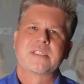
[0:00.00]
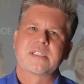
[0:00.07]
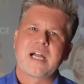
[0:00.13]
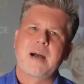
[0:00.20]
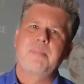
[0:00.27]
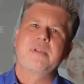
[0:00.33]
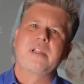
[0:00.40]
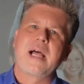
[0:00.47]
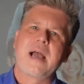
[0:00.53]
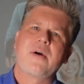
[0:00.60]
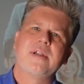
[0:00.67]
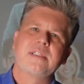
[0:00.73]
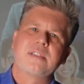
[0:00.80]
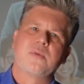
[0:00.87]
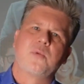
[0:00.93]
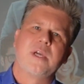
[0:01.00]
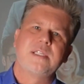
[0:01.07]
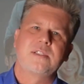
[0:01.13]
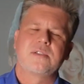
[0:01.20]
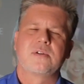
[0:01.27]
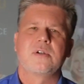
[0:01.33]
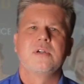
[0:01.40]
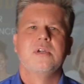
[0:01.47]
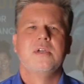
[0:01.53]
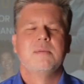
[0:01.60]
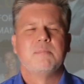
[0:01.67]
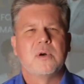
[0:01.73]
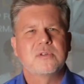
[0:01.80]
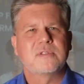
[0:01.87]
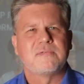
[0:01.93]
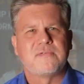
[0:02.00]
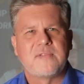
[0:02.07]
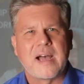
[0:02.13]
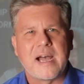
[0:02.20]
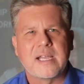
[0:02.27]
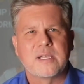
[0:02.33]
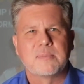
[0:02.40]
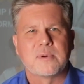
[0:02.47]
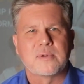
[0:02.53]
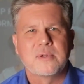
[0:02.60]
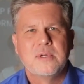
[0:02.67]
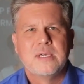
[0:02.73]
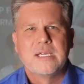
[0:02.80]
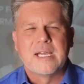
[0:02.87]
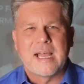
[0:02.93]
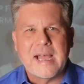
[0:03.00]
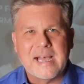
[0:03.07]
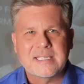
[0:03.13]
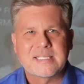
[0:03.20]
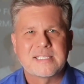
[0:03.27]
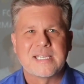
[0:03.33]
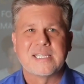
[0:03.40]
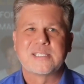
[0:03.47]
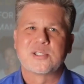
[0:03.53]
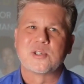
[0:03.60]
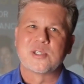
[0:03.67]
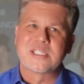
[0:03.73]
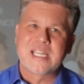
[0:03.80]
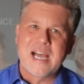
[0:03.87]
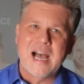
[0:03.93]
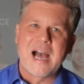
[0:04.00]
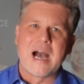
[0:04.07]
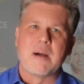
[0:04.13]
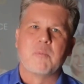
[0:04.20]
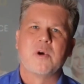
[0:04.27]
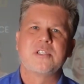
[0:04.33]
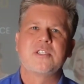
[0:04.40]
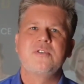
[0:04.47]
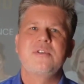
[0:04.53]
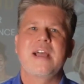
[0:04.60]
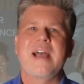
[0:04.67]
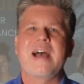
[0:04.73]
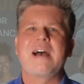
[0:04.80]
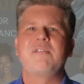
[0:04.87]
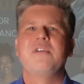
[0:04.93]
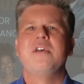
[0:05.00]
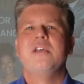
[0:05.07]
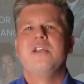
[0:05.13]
Stop allowing it to waste your most valuable asset, your time. Once you have